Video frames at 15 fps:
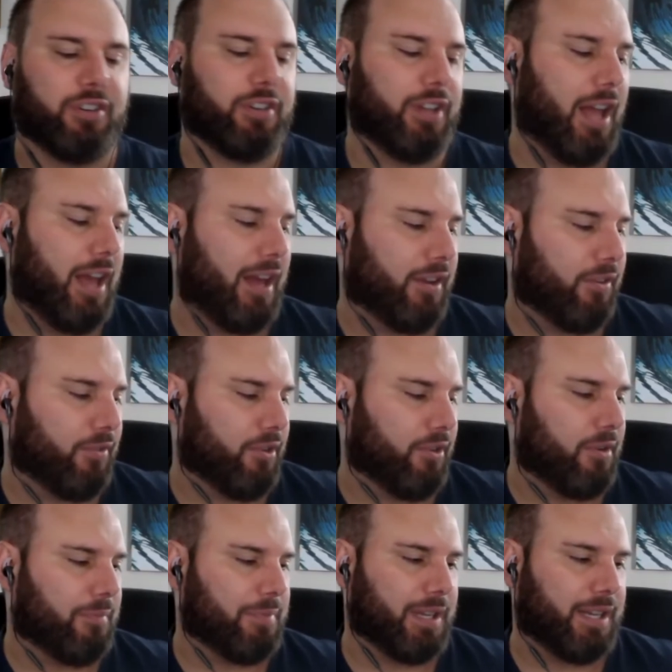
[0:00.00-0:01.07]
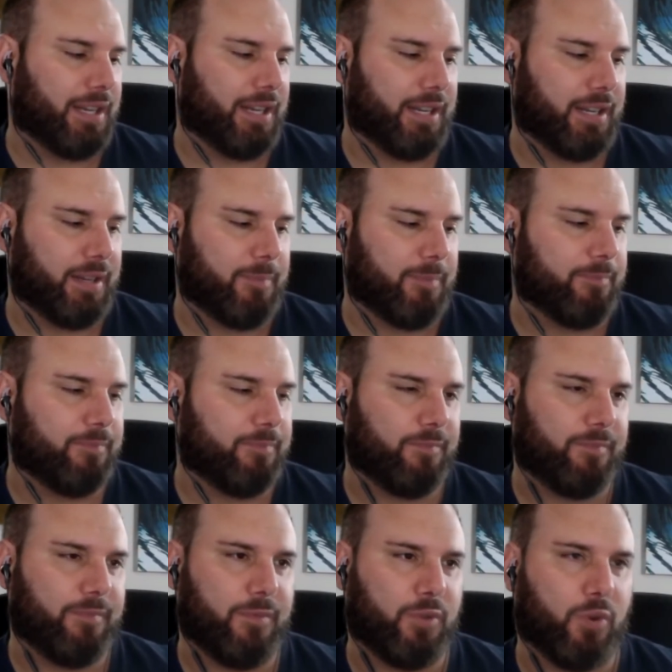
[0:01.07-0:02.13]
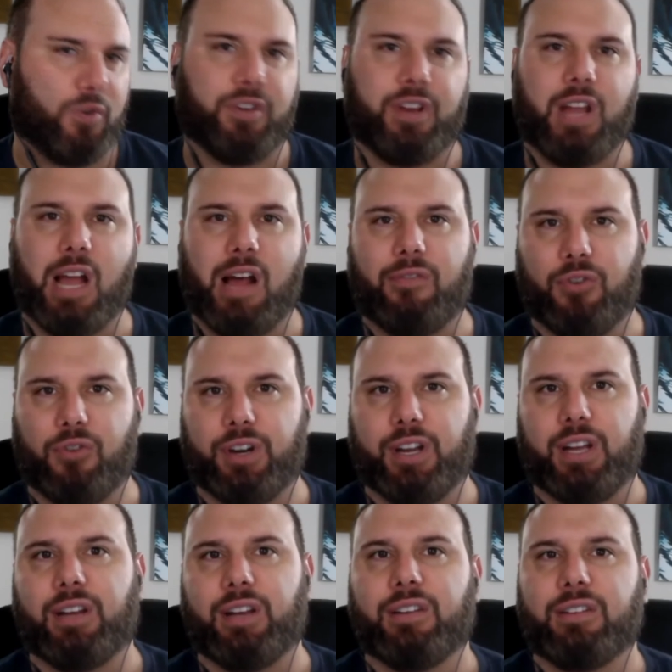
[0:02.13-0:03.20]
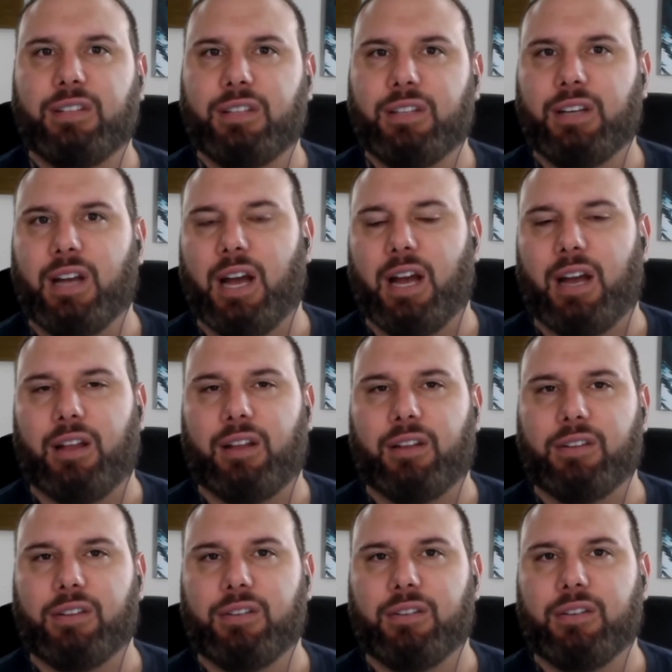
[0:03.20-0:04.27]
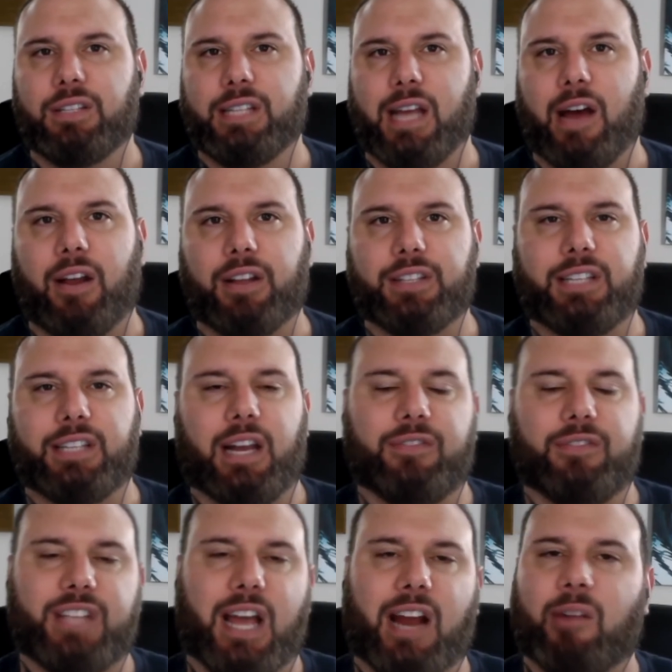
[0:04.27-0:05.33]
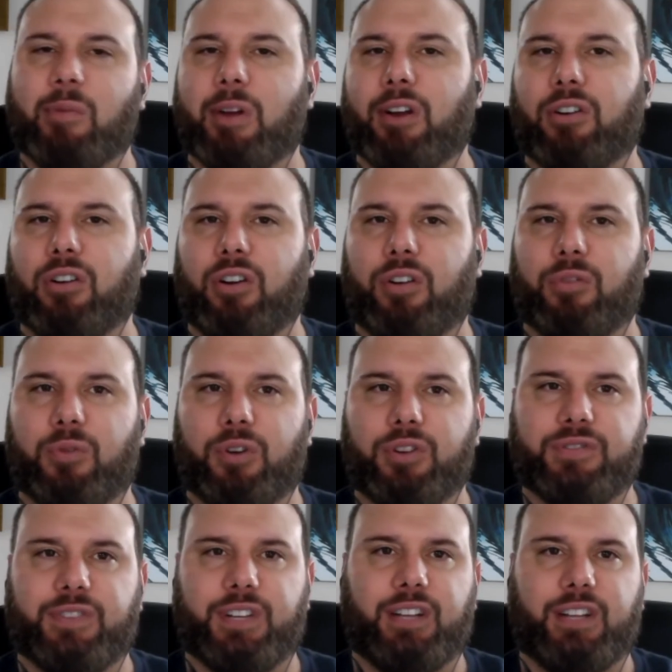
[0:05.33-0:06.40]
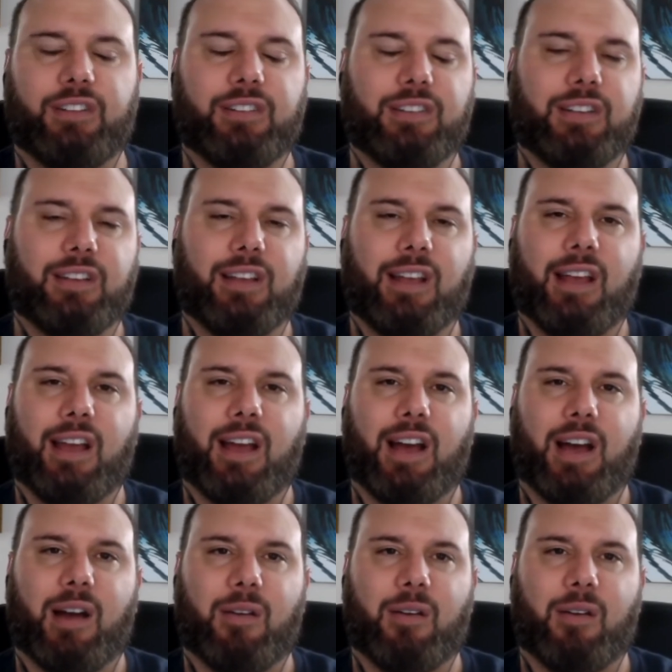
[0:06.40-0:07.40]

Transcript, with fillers: Yeah, I grew up in um, Northern California, a uh, town outside of Sacramento called Roseville. Mm-hmm. Uh, my